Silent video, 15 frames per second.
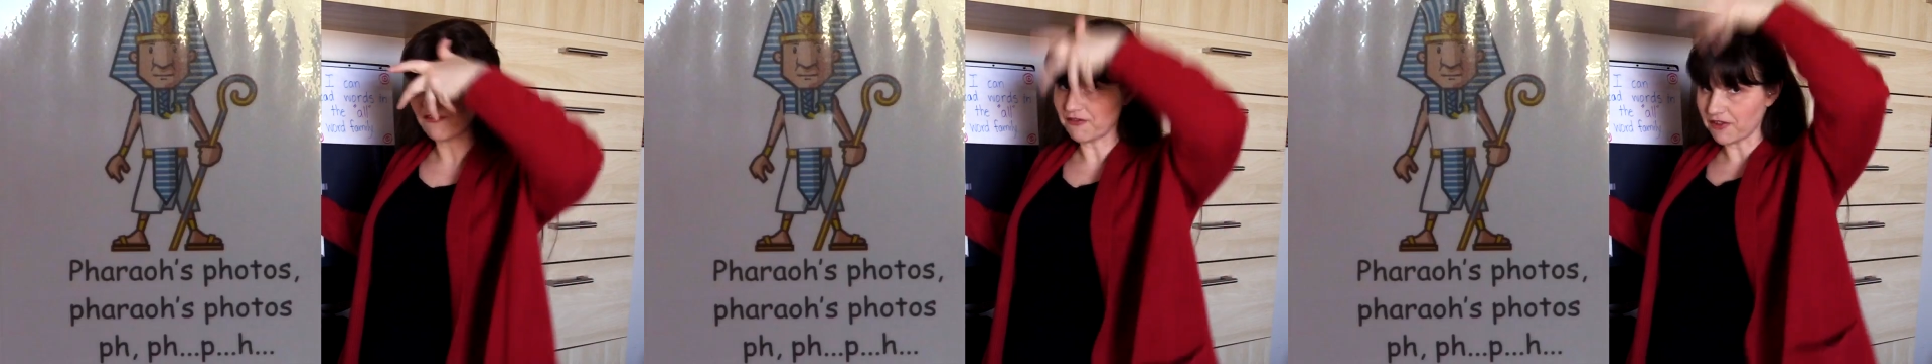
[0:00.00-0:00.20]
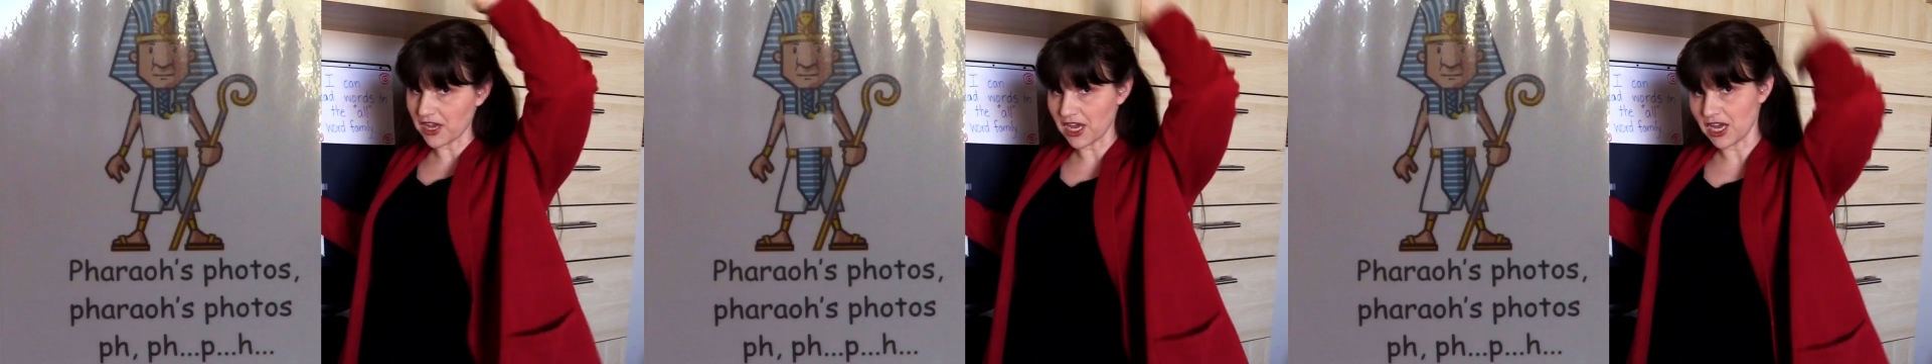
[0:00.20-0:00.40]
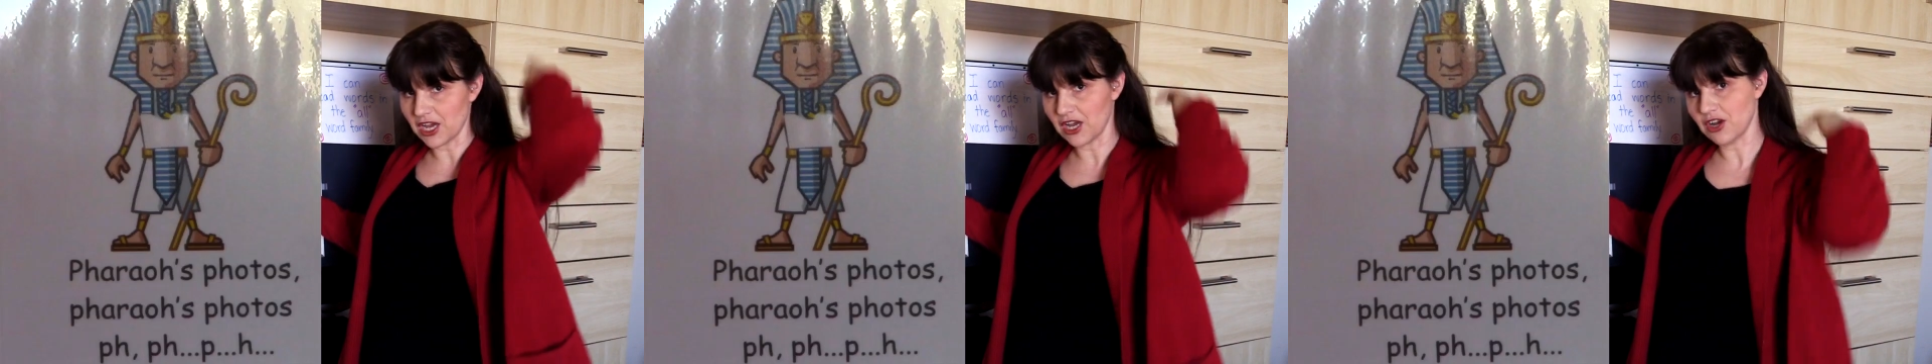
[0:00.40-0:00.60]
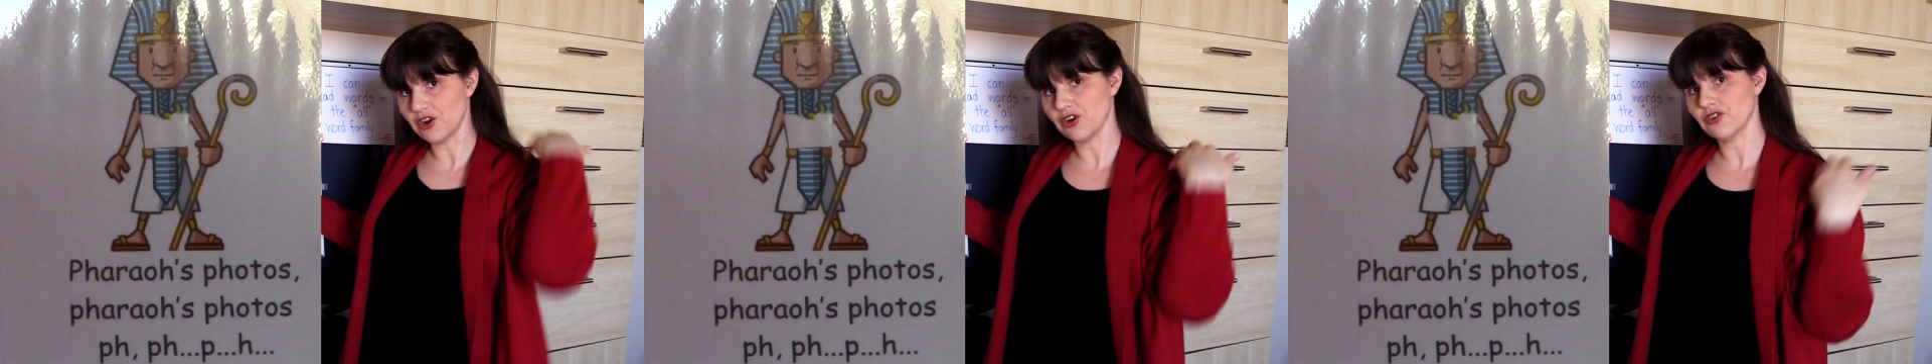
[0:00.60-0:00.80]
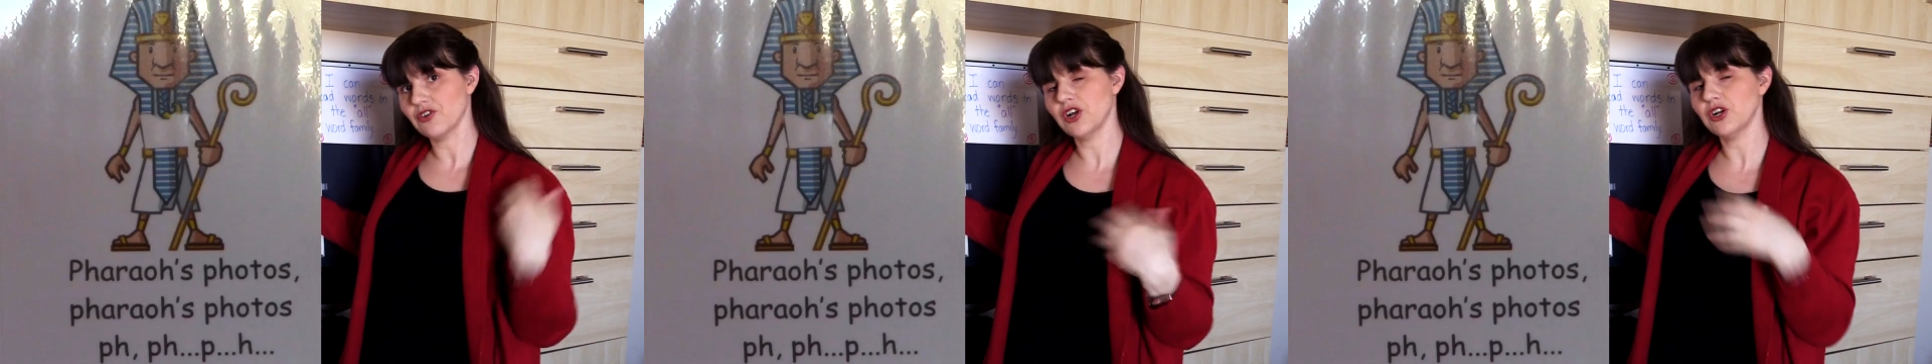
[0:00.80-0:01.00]

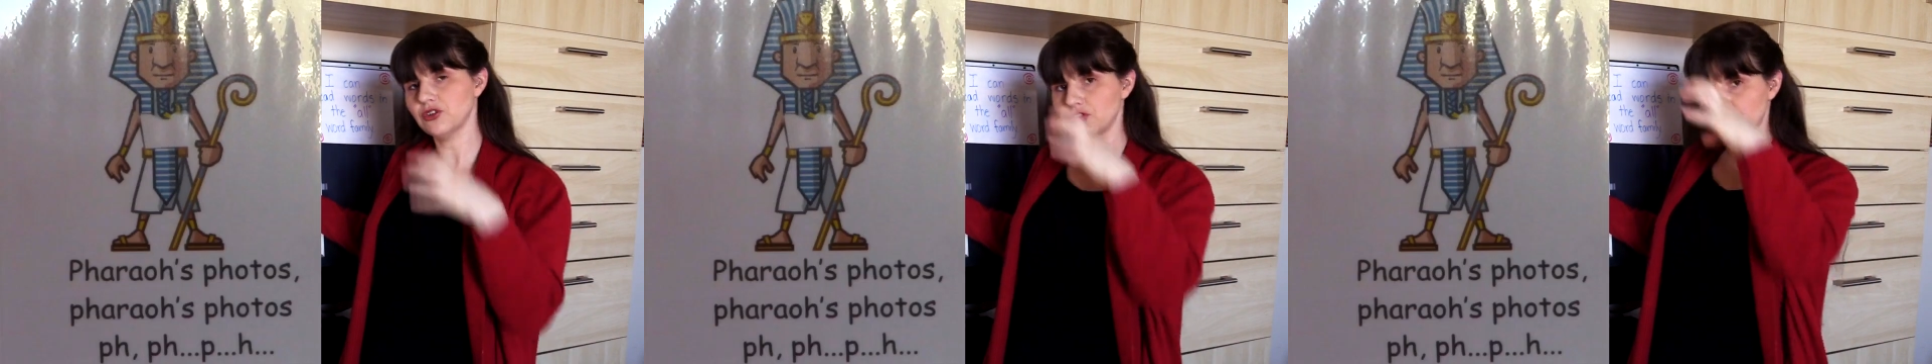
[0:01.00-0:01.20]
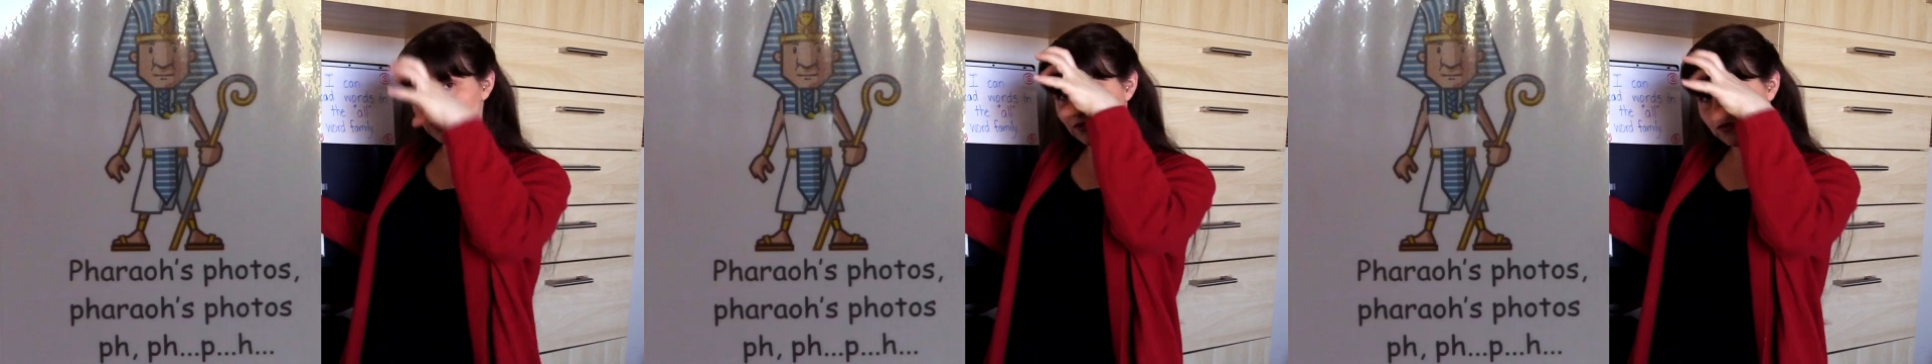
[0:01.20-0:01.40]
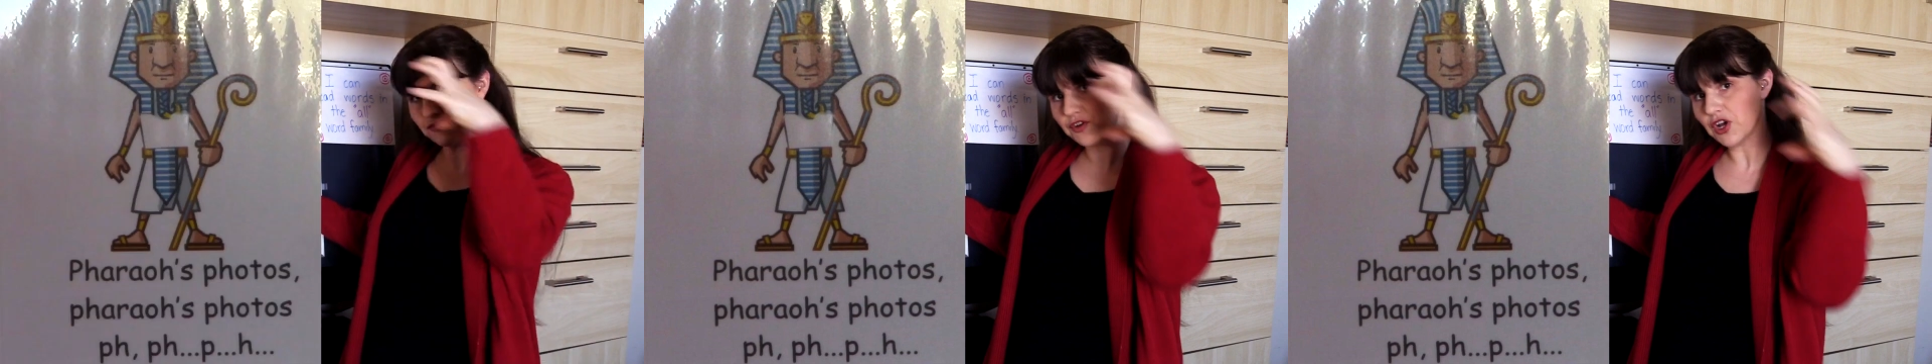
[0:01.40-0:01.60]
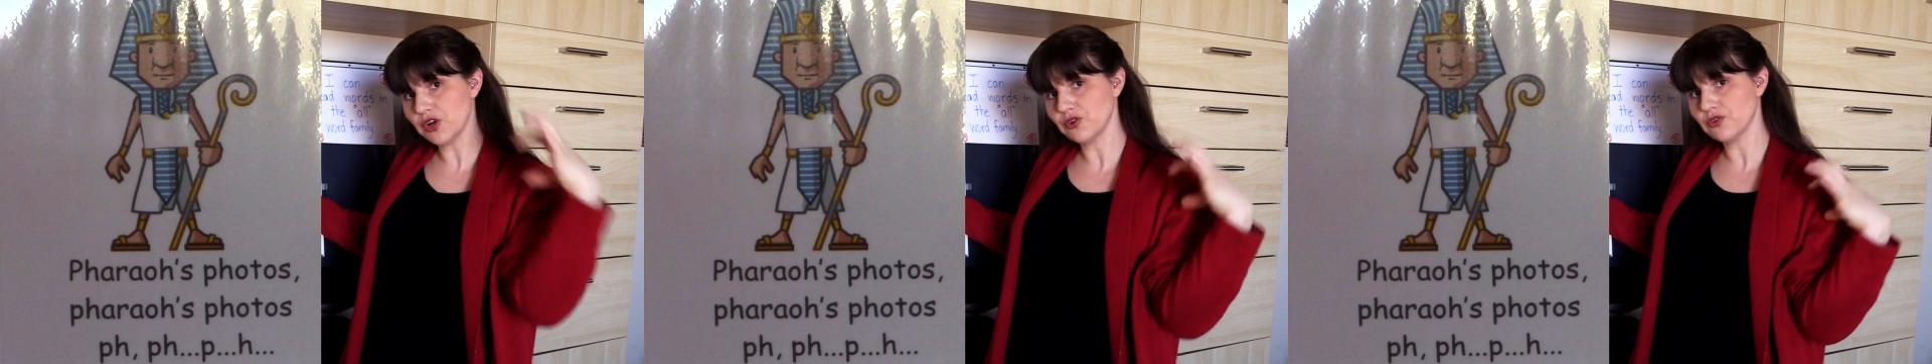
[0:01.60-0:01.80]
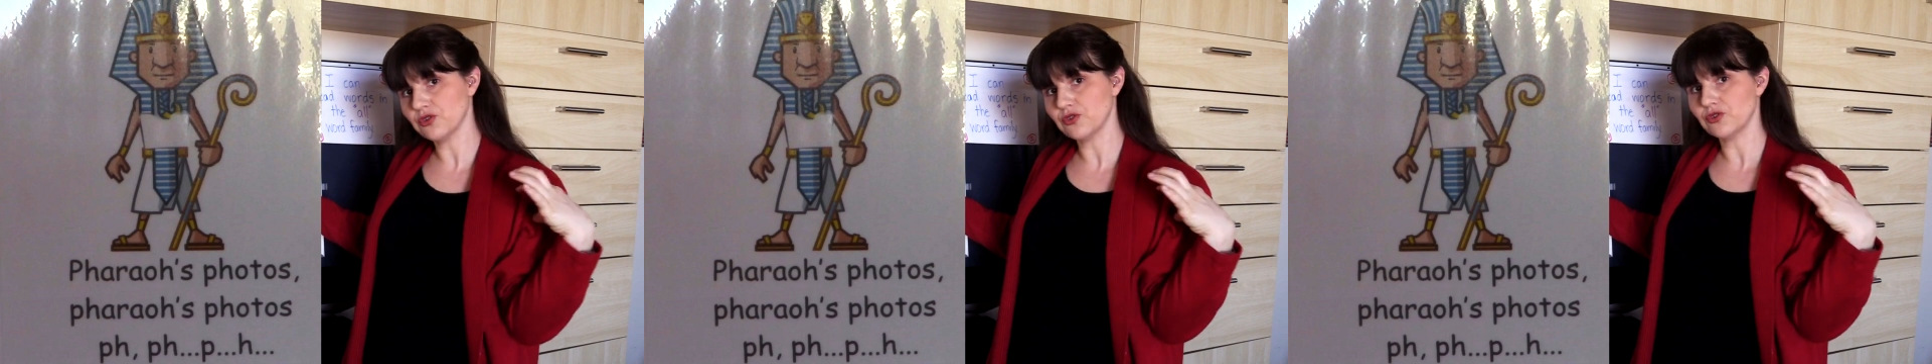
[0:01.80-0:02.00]
Pharaoh's
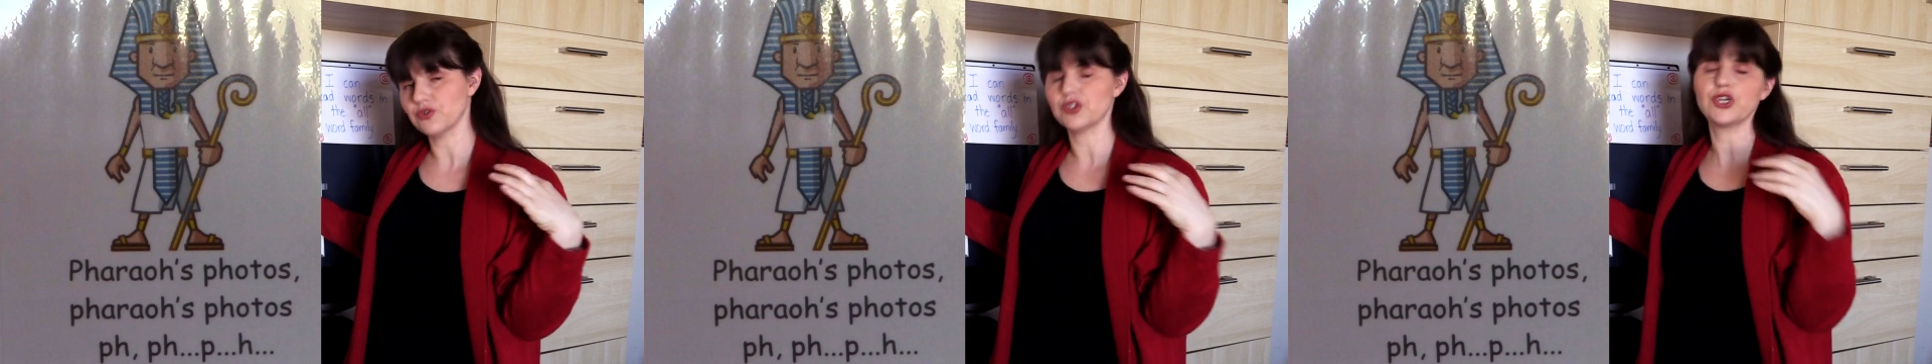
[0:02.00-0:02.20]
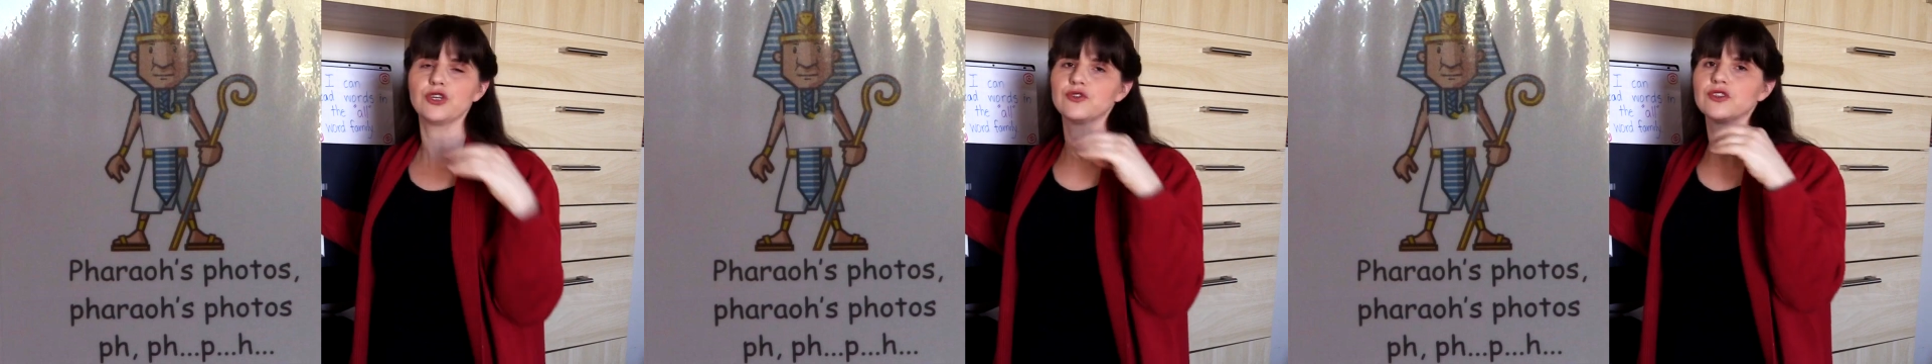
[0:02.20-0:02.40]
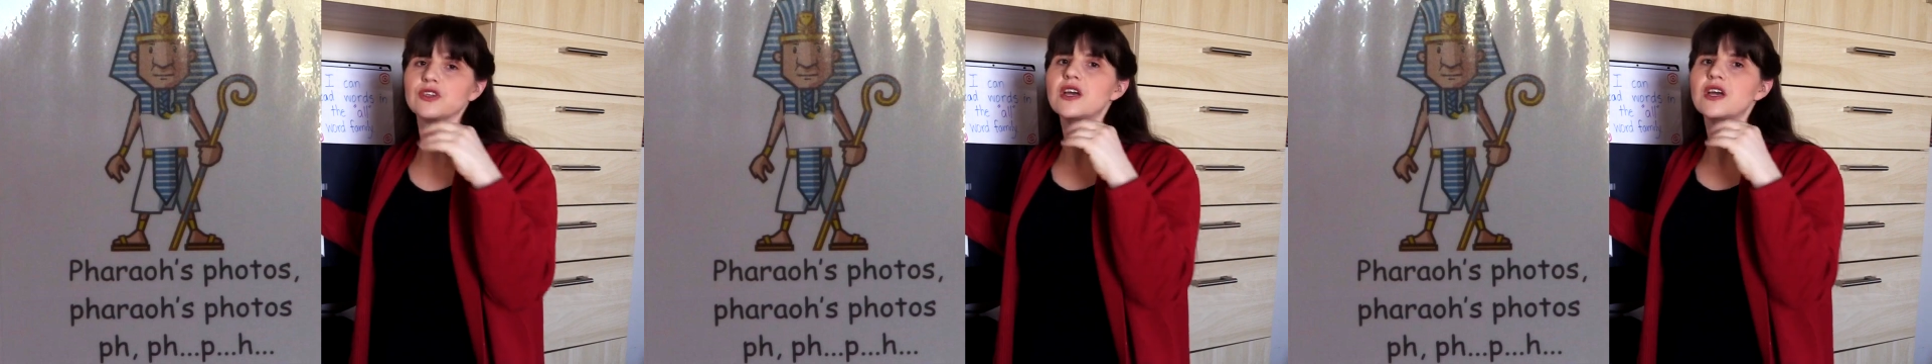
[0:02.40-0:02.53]
photos.